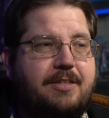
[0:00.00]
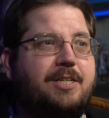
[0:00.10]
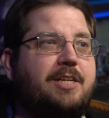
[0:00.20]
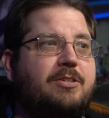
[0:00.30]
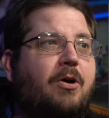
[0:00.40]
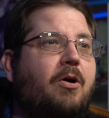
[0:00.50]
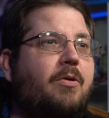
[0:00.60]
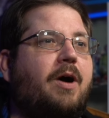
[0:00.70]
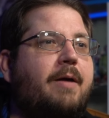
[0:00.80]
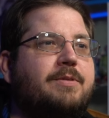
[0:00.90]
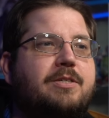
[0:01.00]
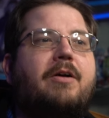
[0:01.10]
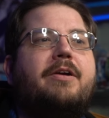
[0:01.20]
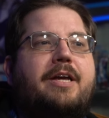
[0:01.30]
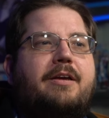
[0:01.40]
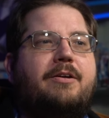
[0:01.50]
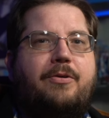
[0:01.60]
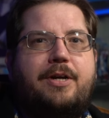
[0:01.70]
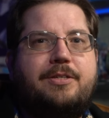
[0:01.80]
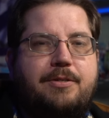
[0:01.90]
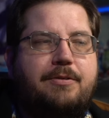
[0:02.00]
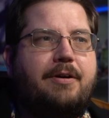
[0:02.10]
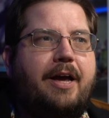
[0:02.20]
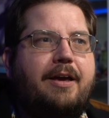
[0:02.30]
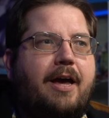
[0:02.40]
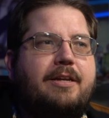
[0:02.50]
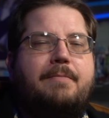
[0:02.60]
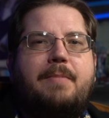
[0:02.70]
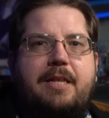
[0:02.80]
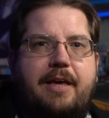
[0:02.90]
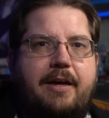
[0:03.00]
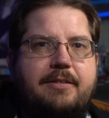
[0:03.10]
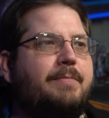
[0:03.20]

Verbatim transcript: She says, oh, I'm sorry, Kurisu. I, I didn't mean that.